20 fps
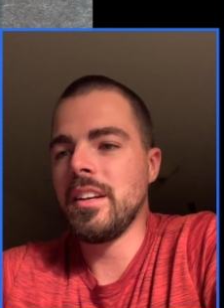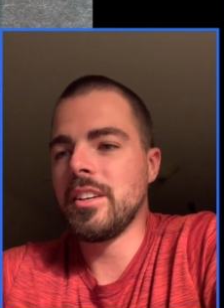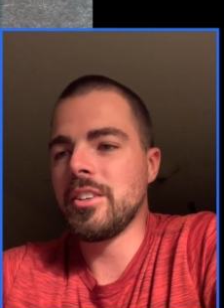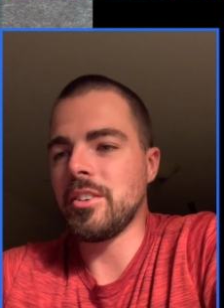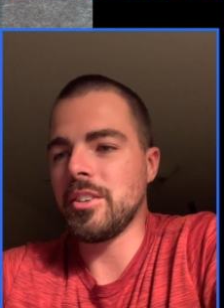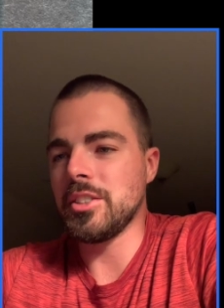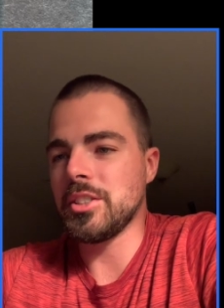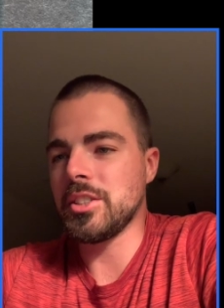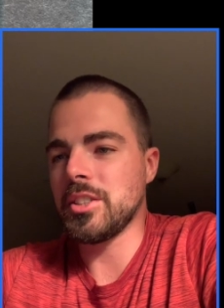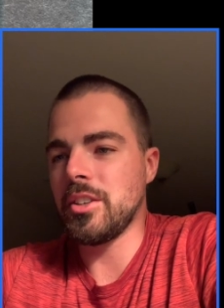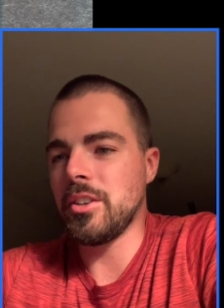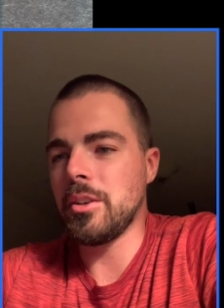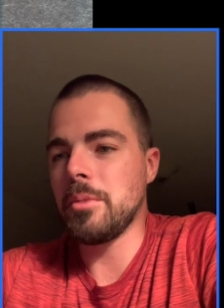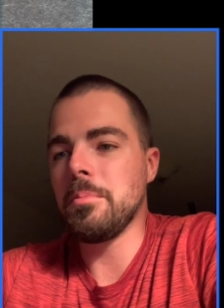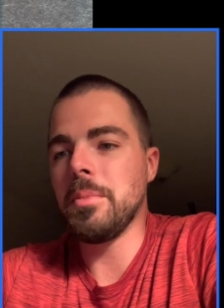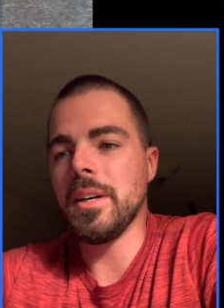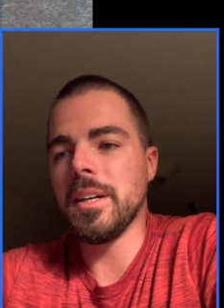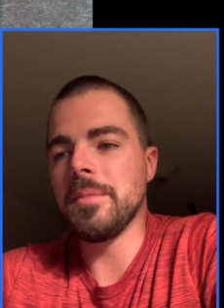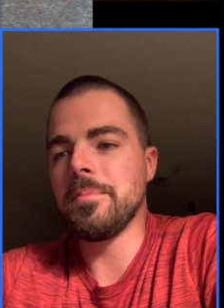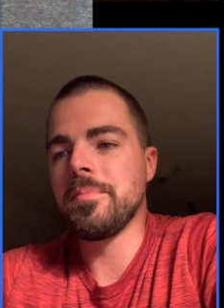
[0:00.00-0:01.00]
Crush Card,
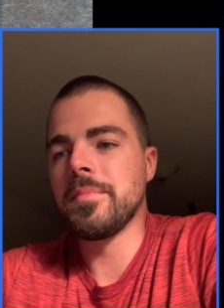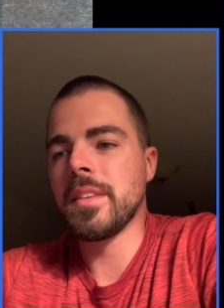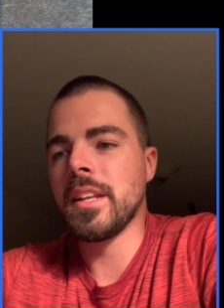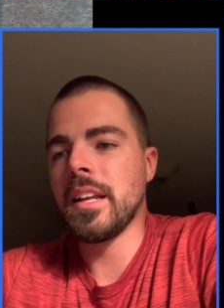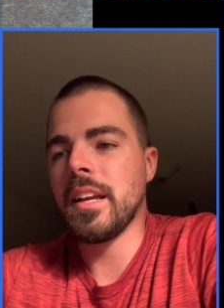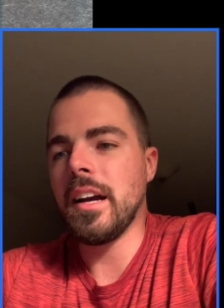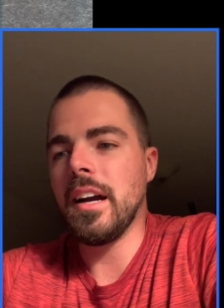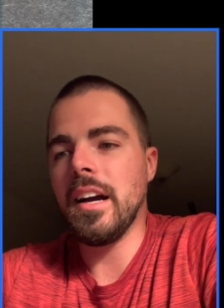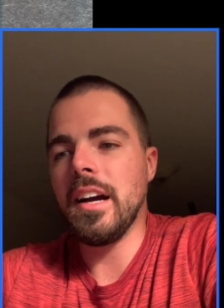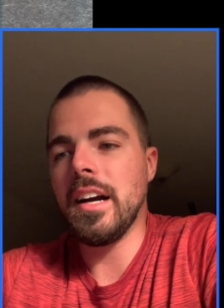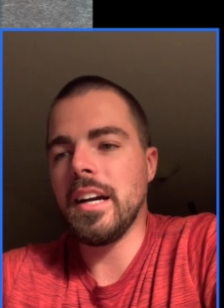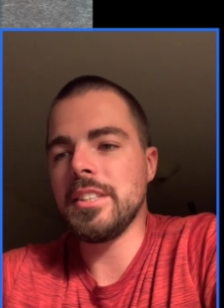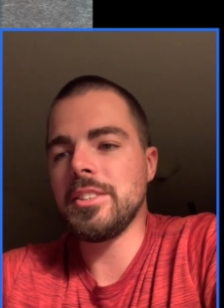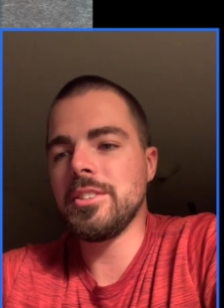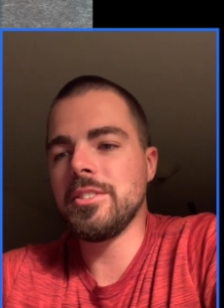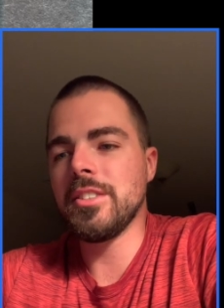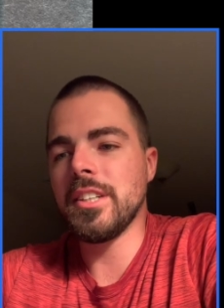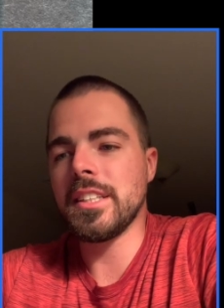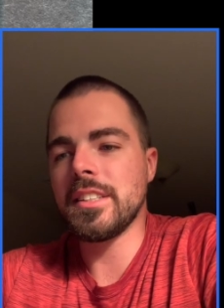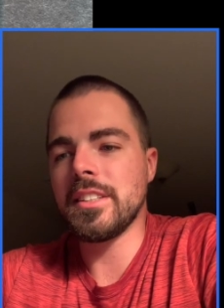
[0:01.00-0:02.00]
but uh, I
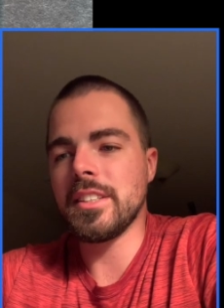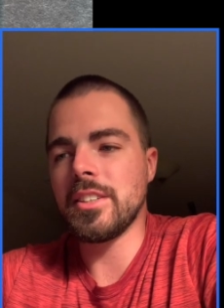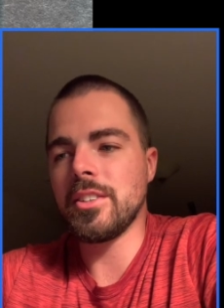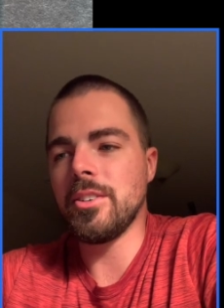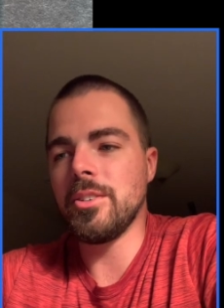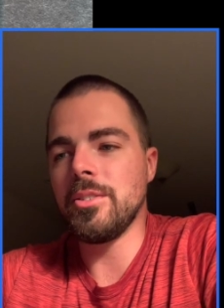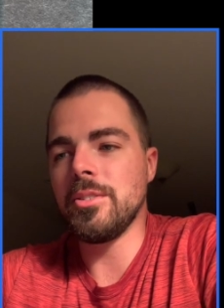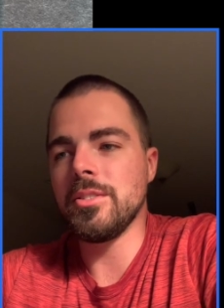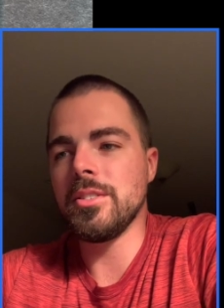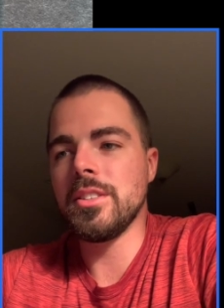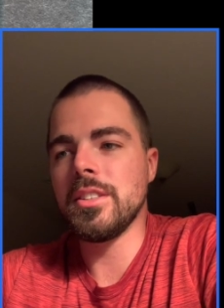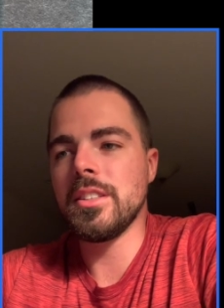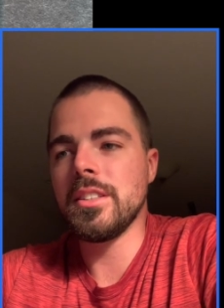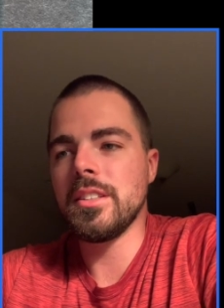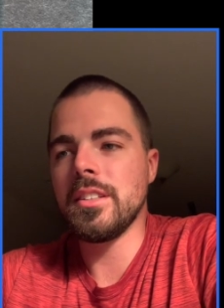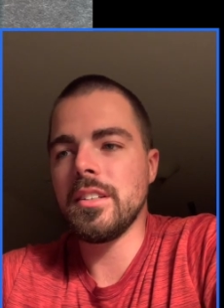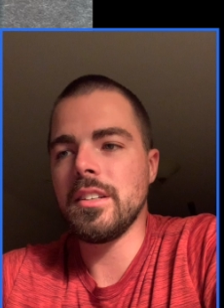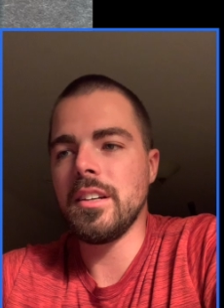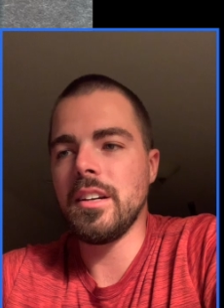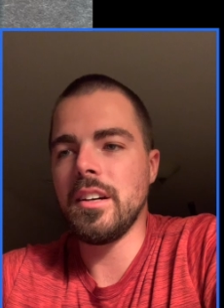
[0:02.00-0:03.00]
do like the gold
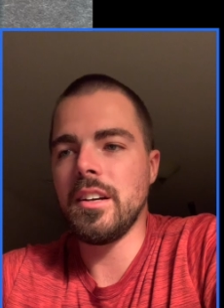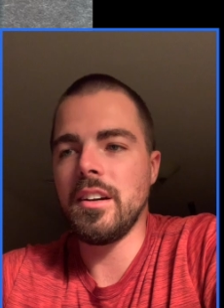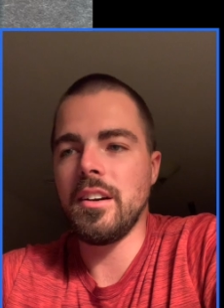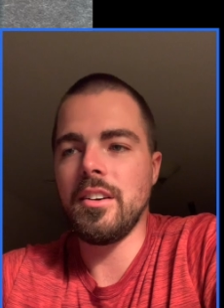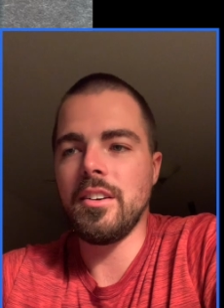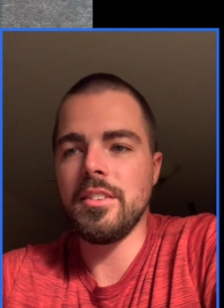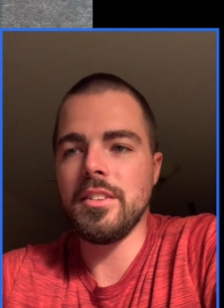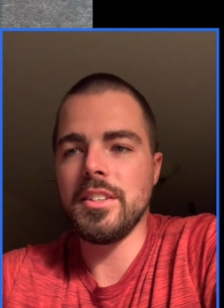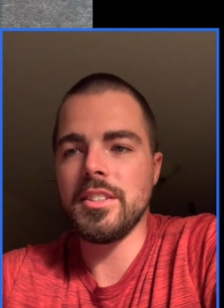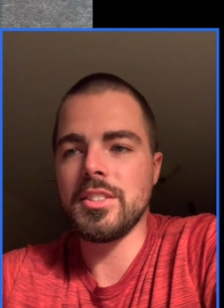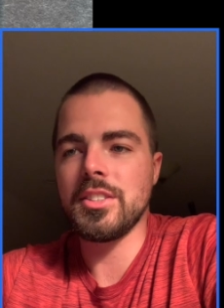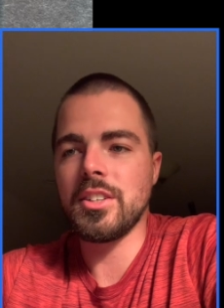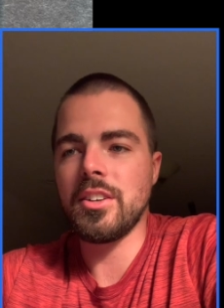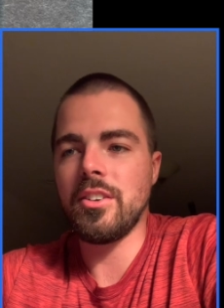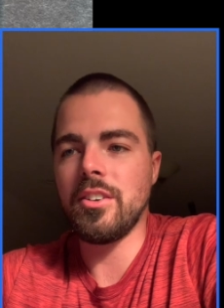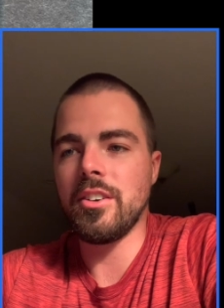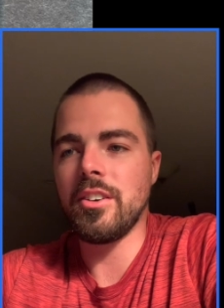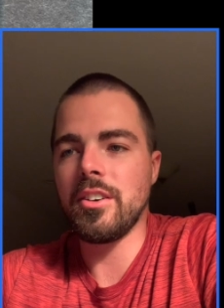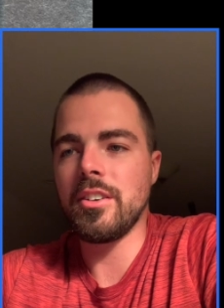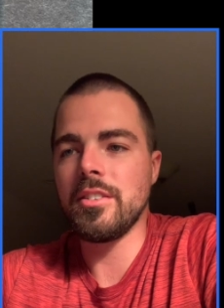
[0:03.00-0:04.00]
uh, on this
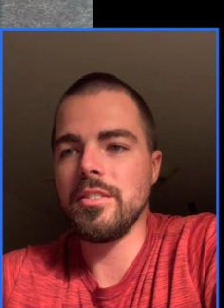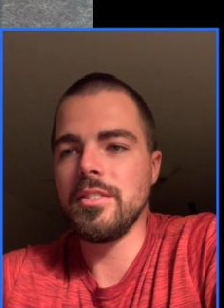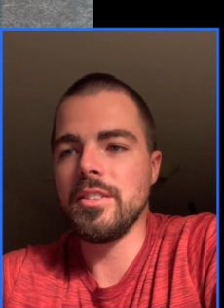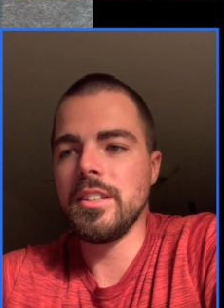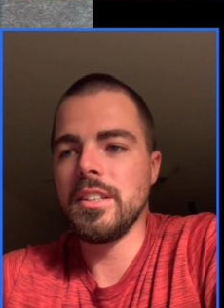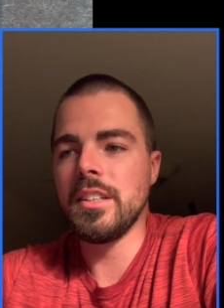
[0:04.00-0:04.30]
card.